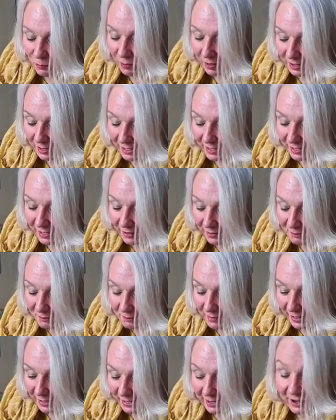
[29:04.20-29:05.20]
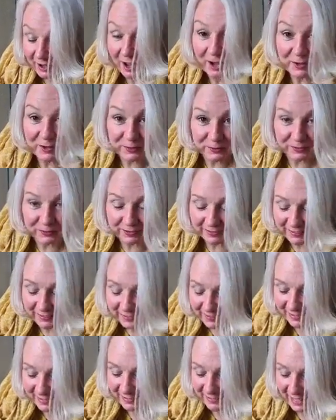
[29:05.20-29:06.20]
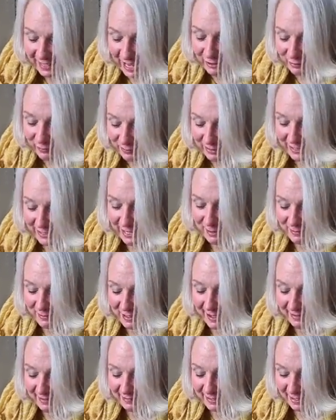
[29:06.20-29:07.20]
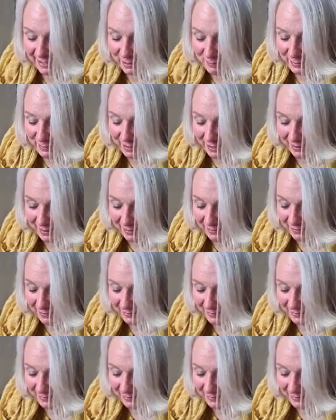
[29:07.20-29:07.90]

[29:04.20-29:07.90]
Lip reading: working on my coat that everybody keeps asking about.